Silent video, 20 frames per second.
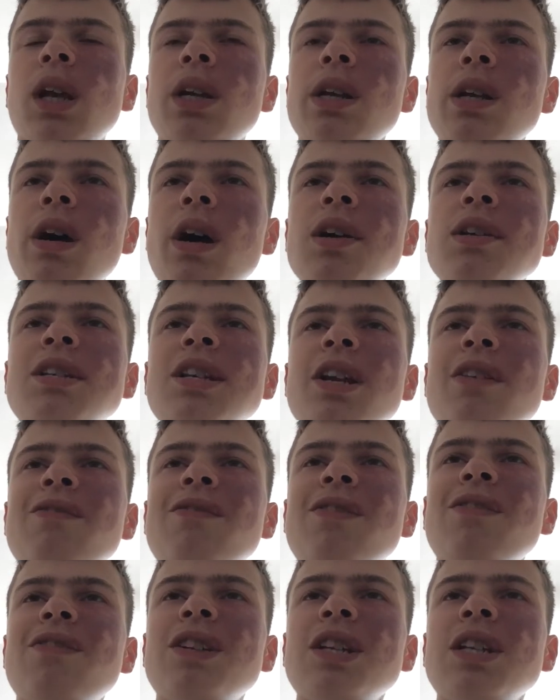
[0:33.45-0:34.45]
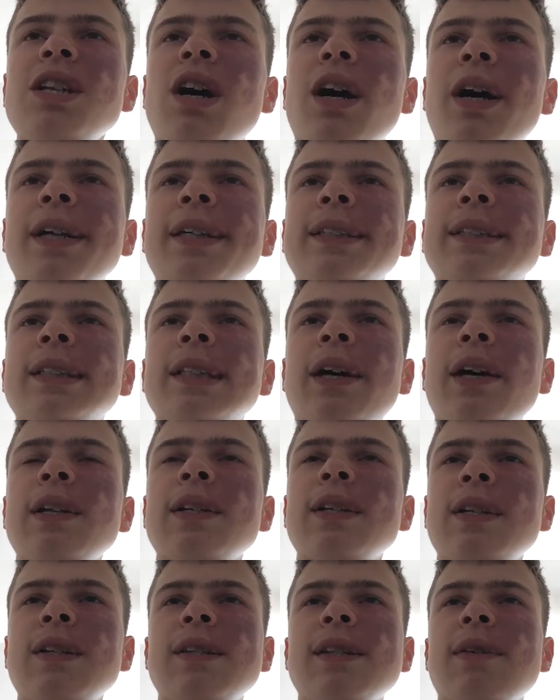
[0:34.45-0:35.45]
1959 to
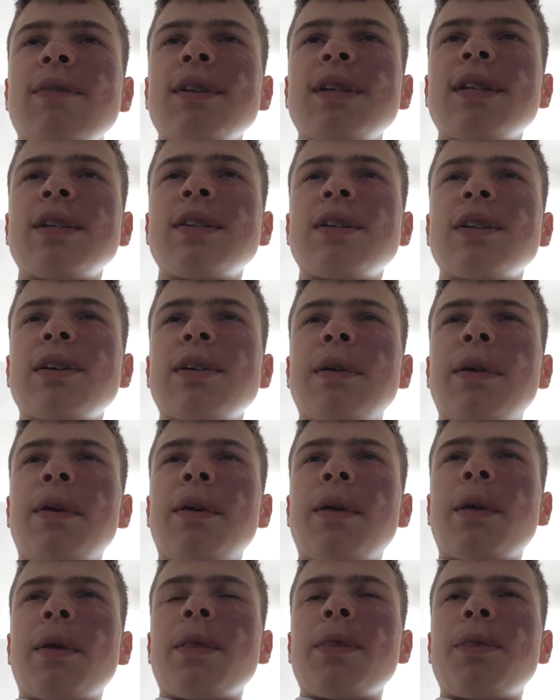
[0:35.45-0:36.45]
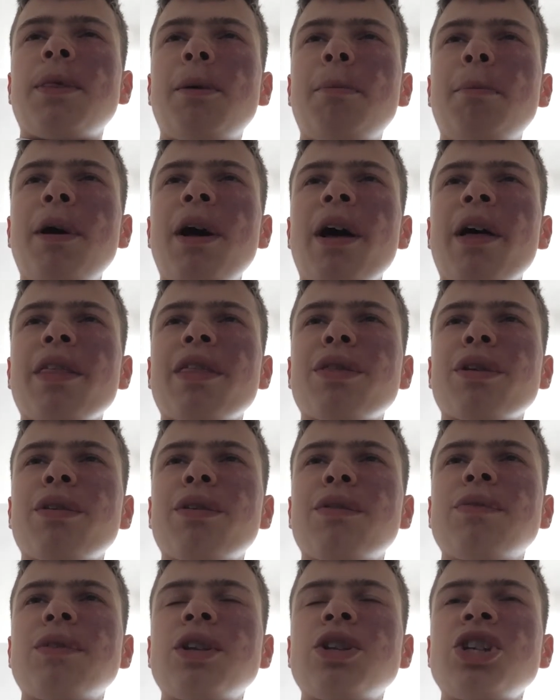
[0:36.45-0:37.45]
1972, the birth
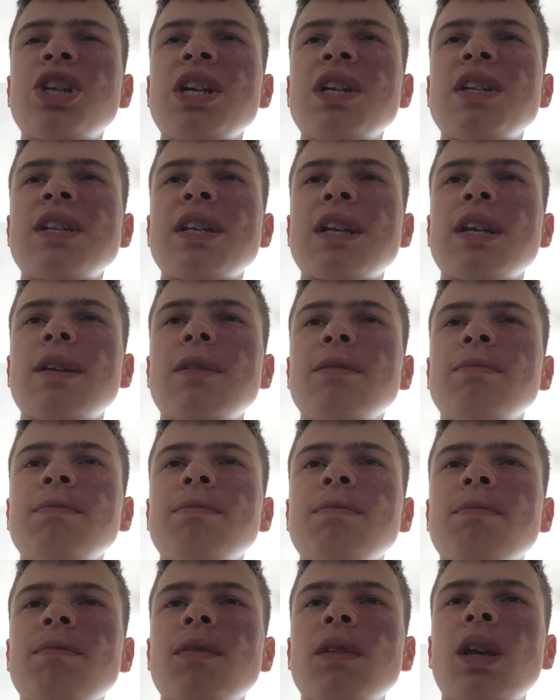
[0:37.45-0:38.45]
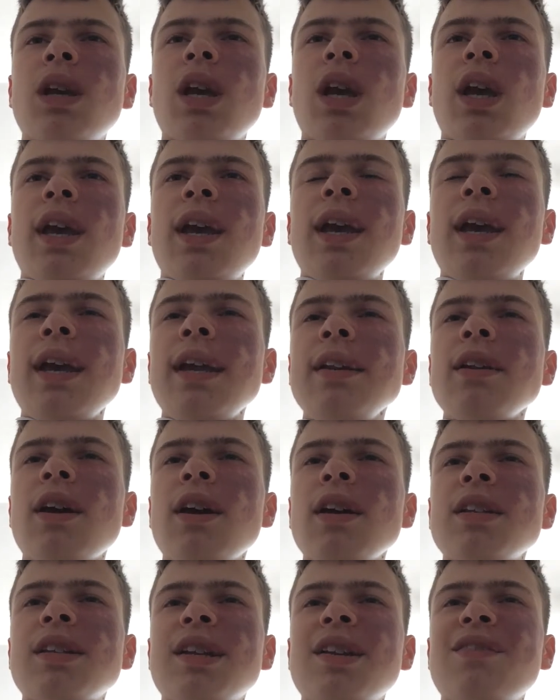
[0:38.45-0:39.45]
of the GT. In
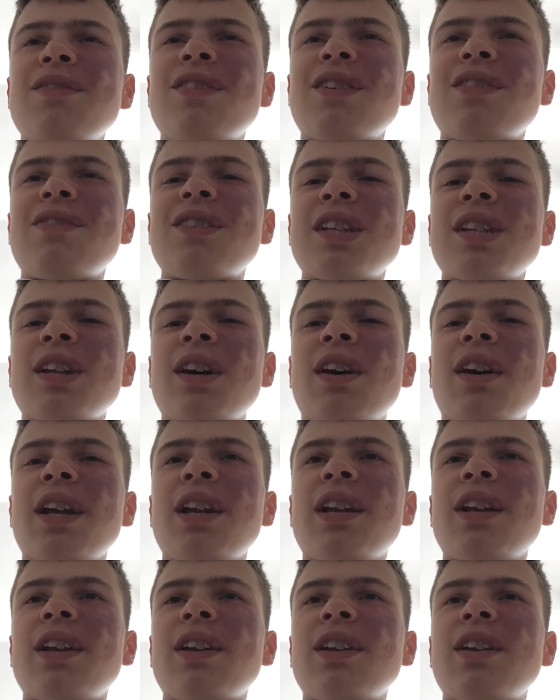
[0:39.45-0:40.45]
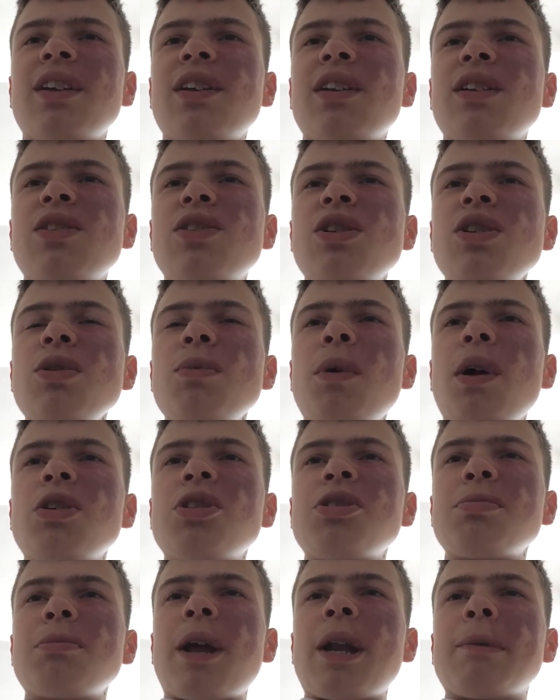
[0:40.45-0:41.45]
1959, 2
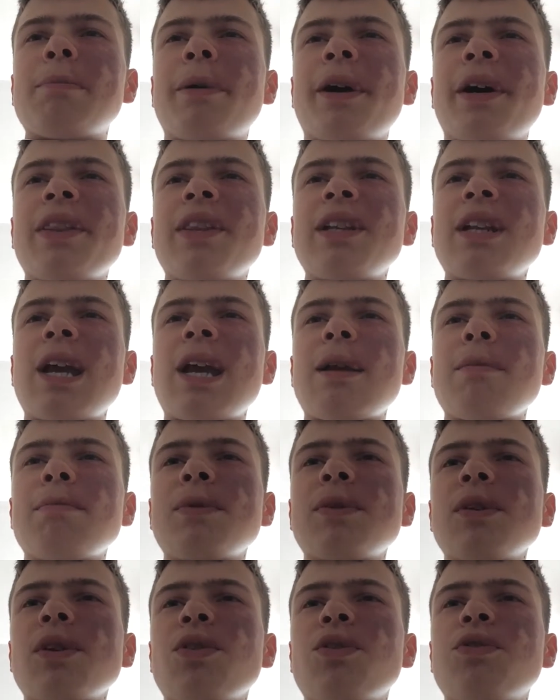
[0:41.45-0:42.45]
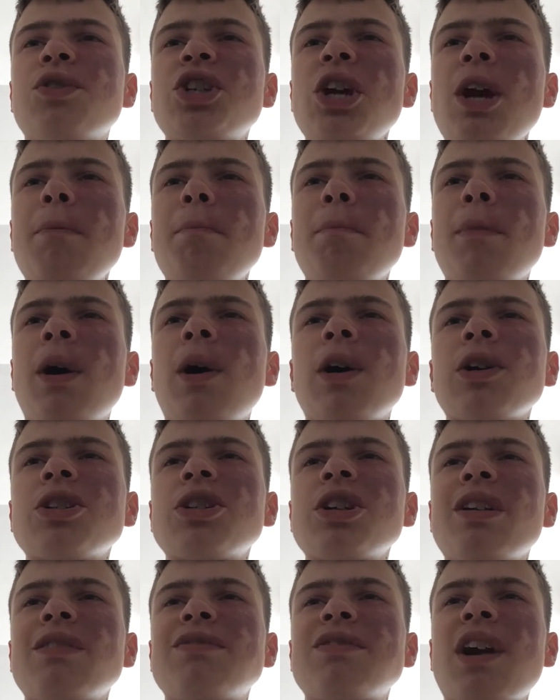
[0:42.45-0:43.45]
Welshmen by the names of Jem Marsh
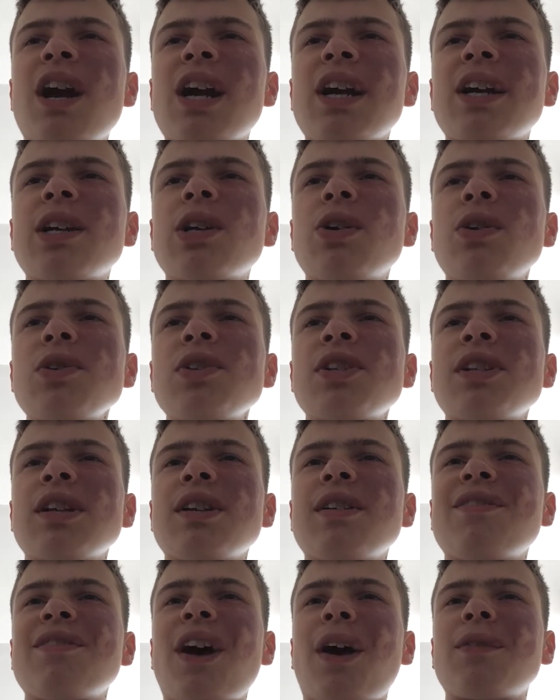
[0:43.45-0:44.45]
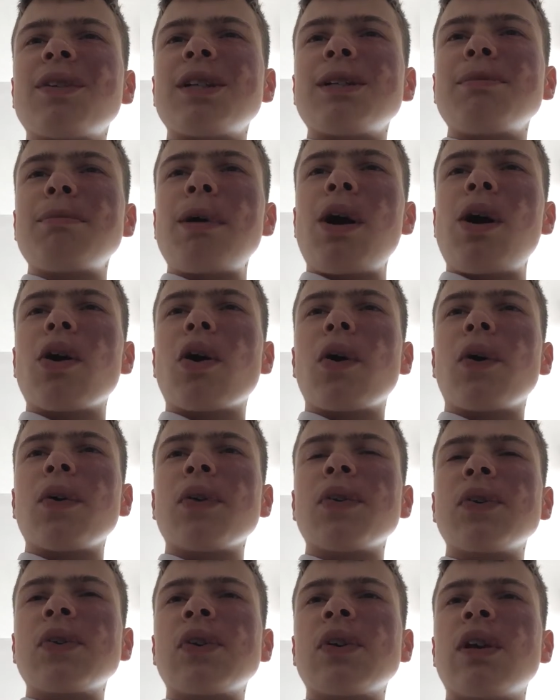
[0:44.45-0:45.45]
and Frank Costin founded
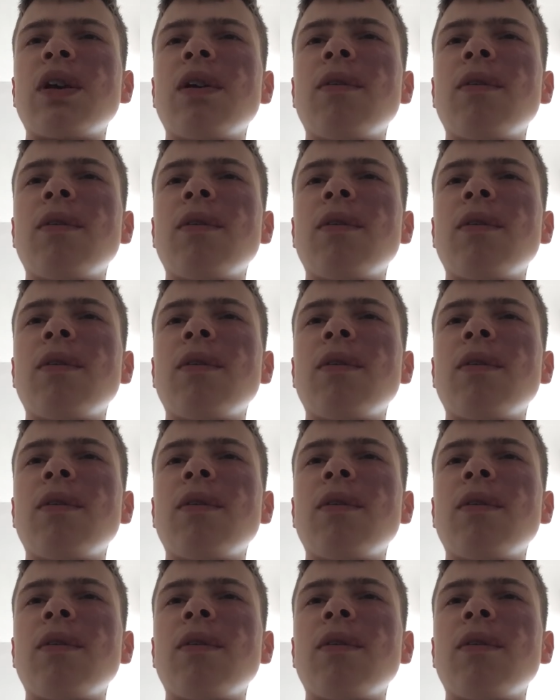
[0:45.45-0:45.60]
Marcos.